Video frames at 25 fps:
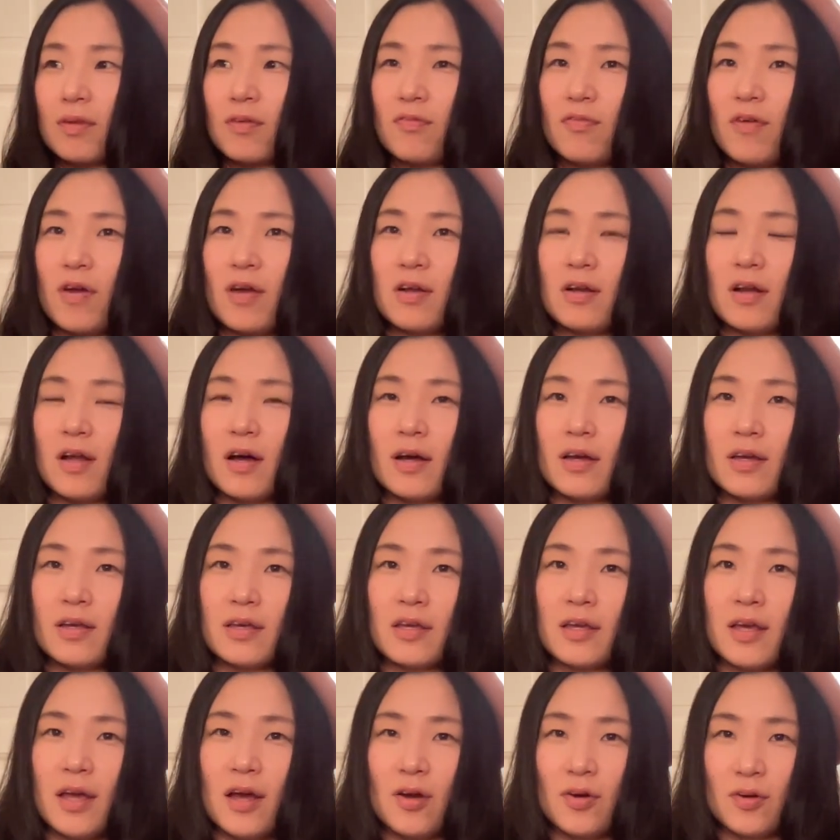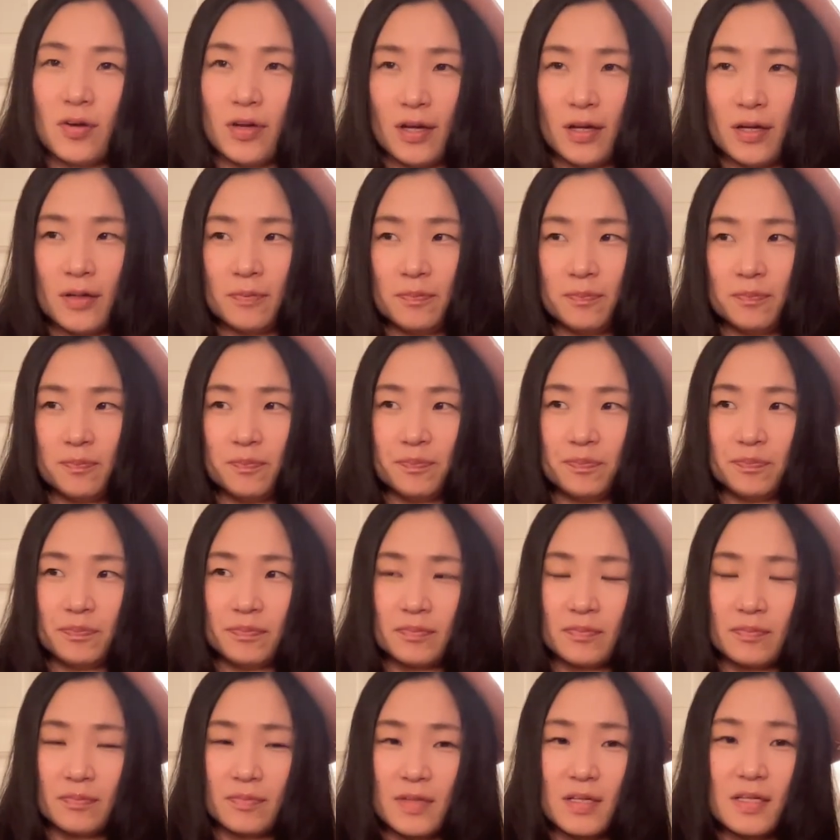I felt like, okay,
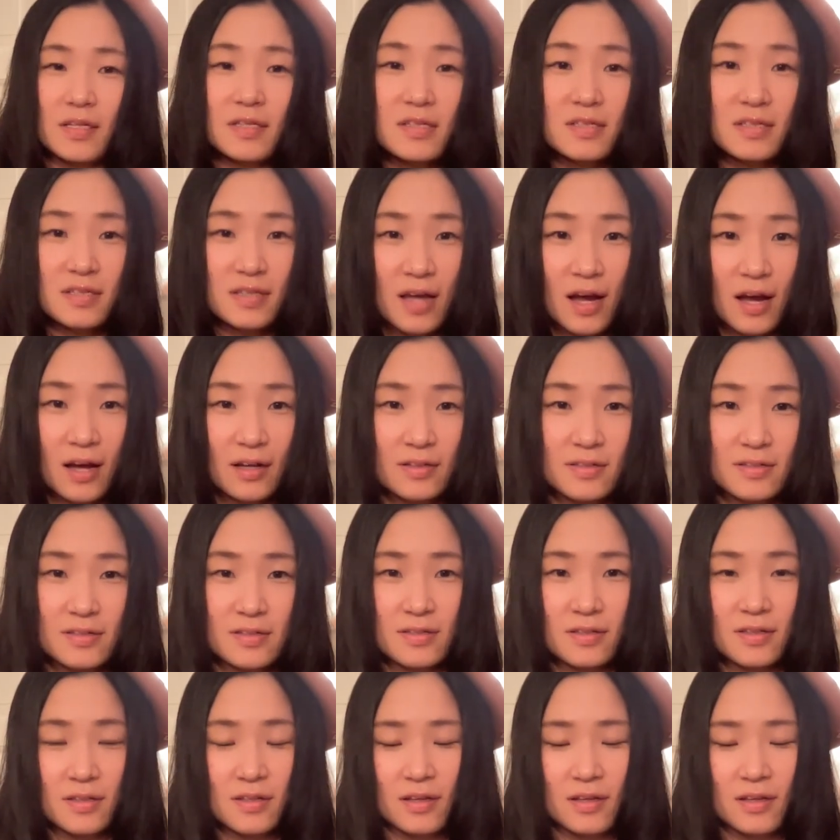it's not